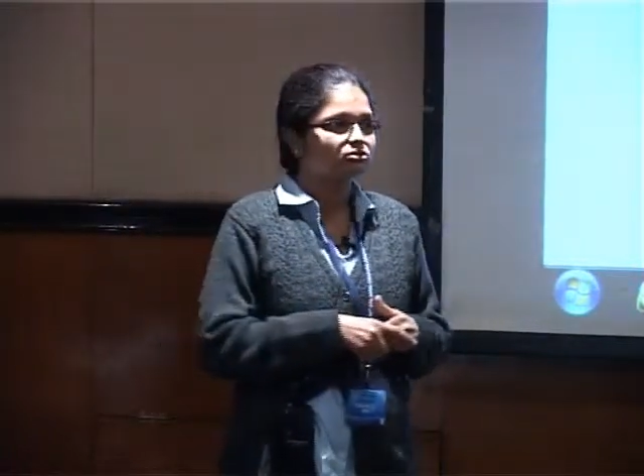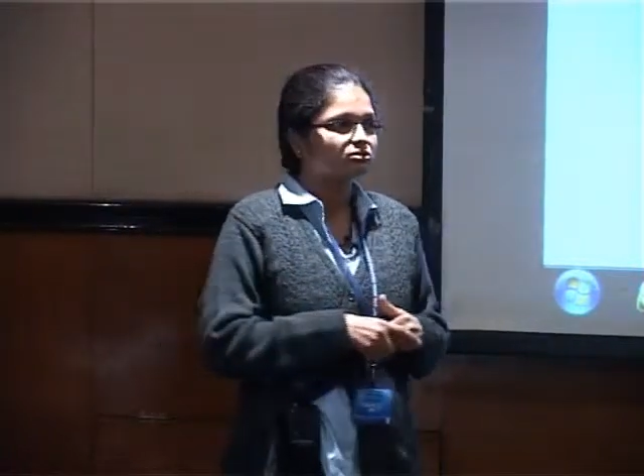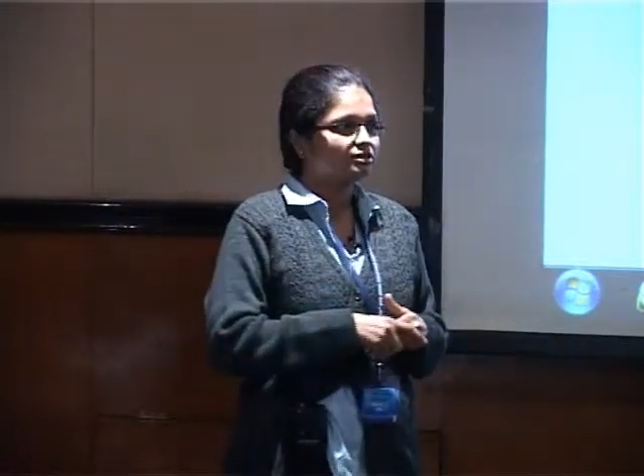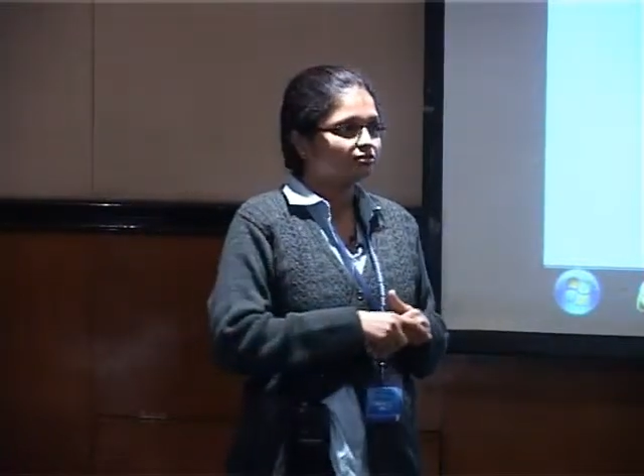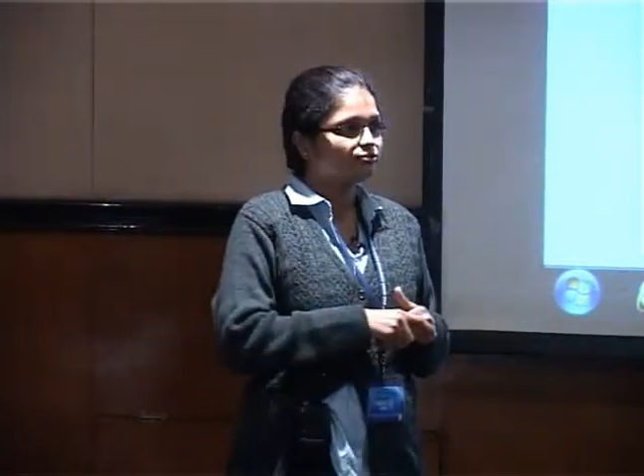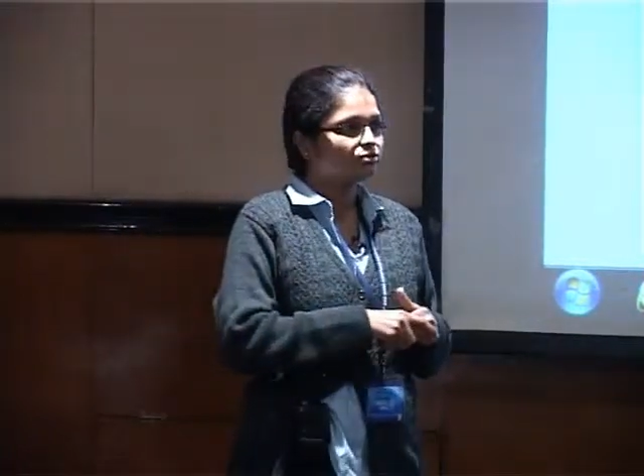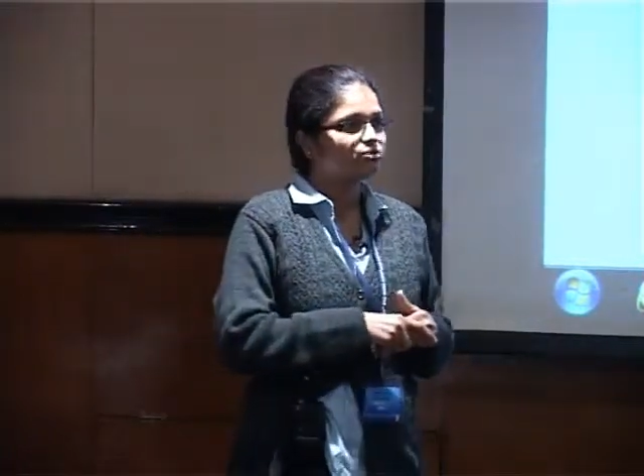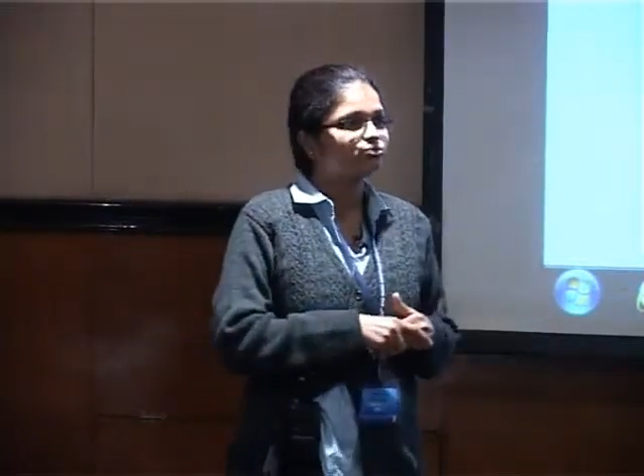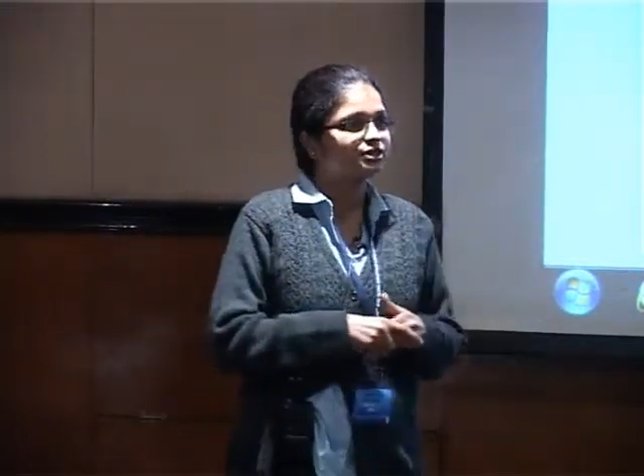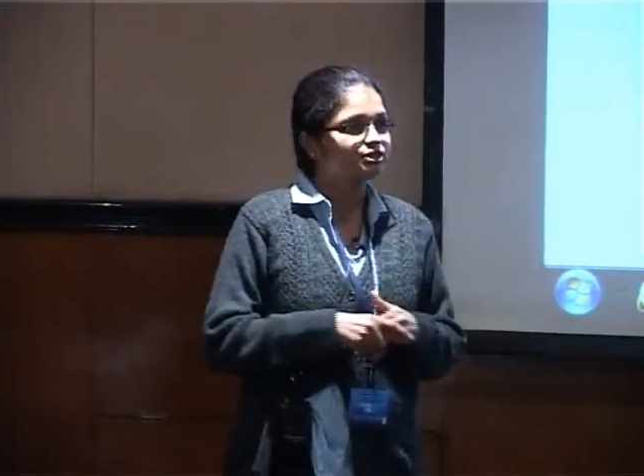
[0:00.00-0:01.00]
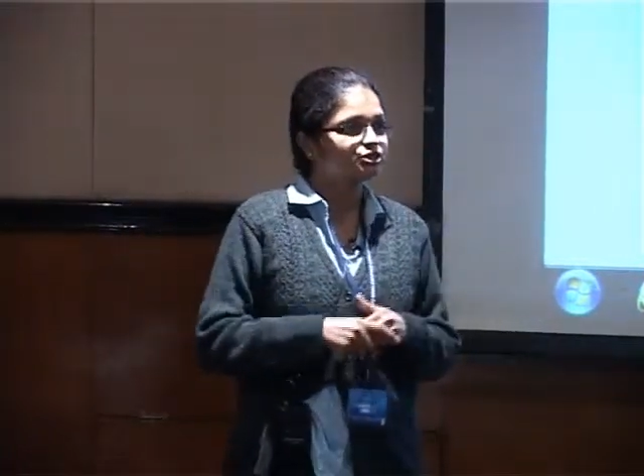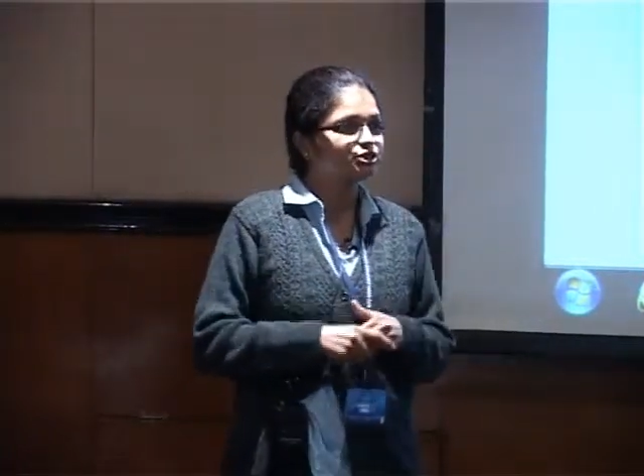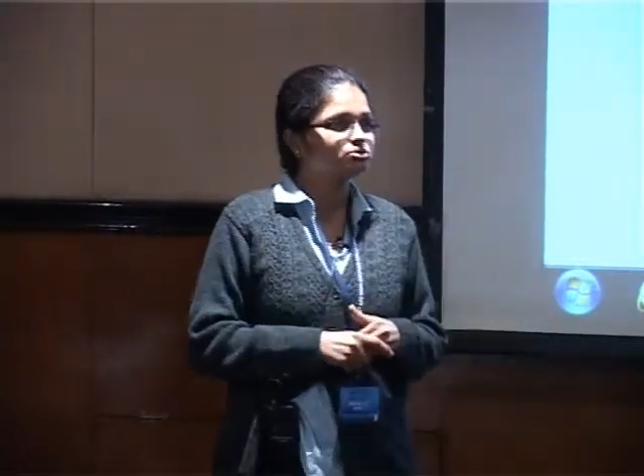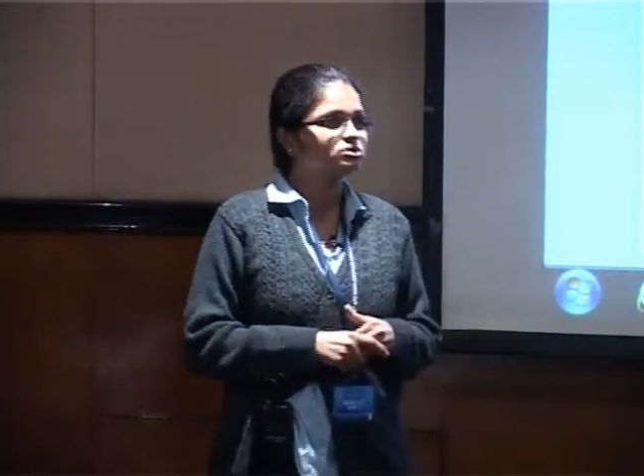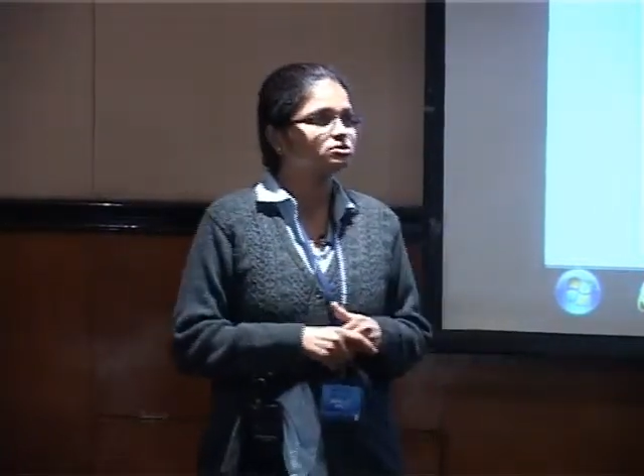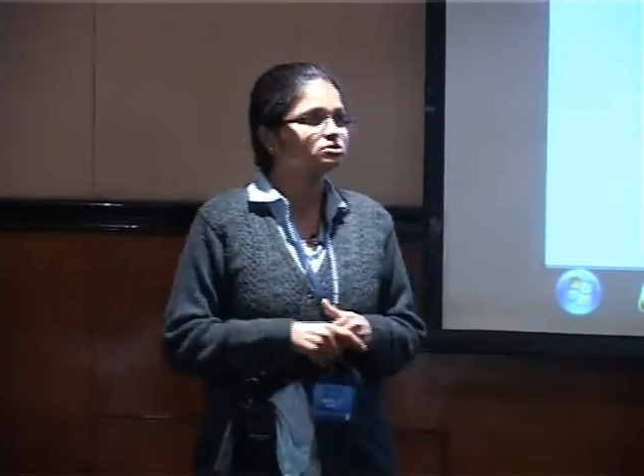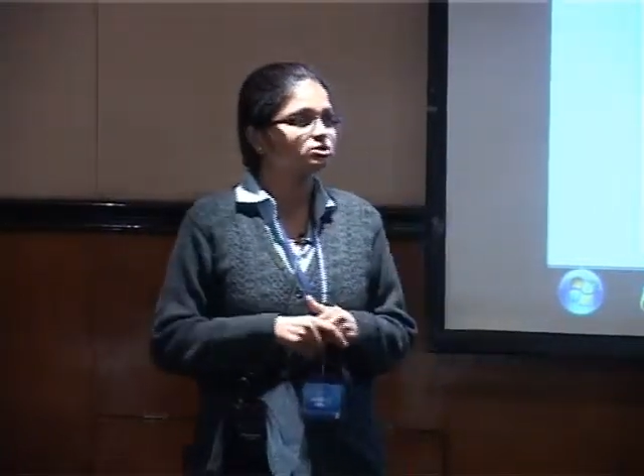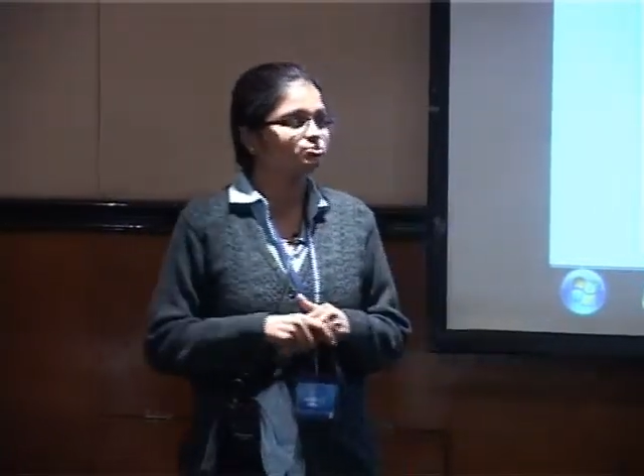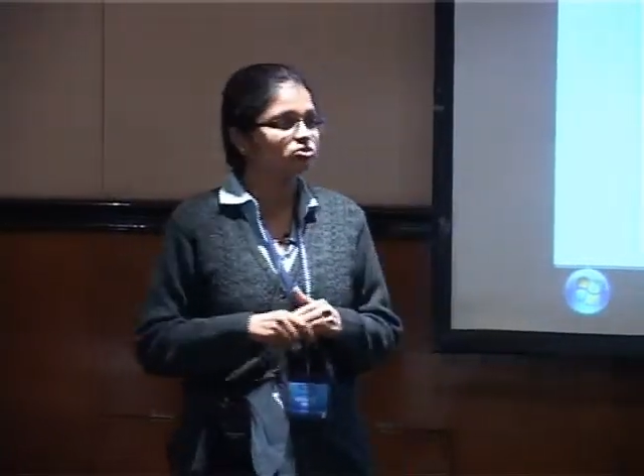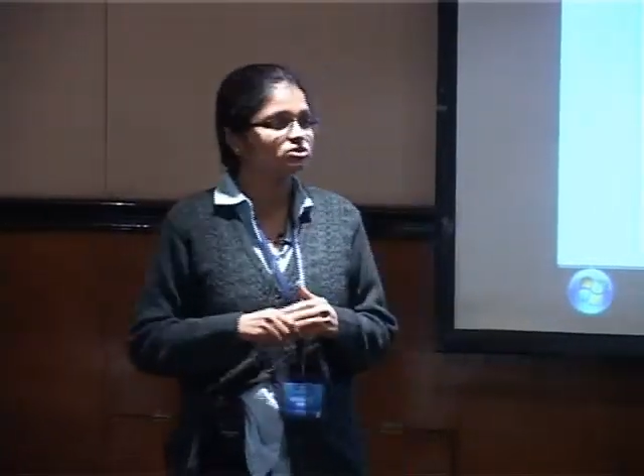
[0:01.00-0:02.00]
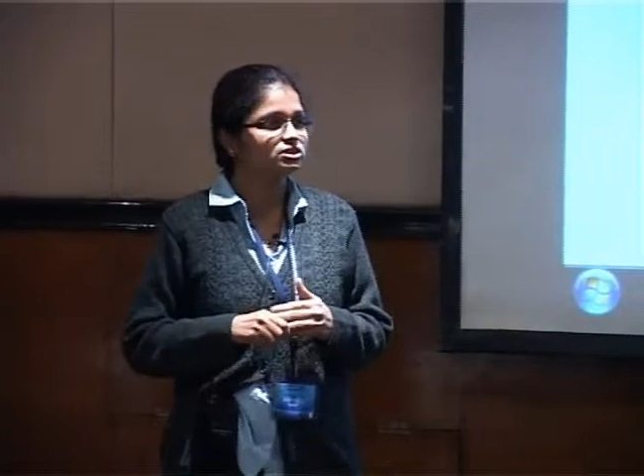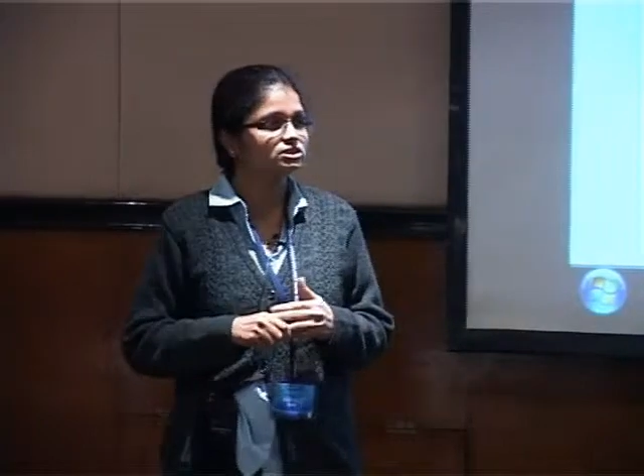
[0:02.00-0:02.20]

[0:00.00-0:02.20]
Therefore, we introduce the process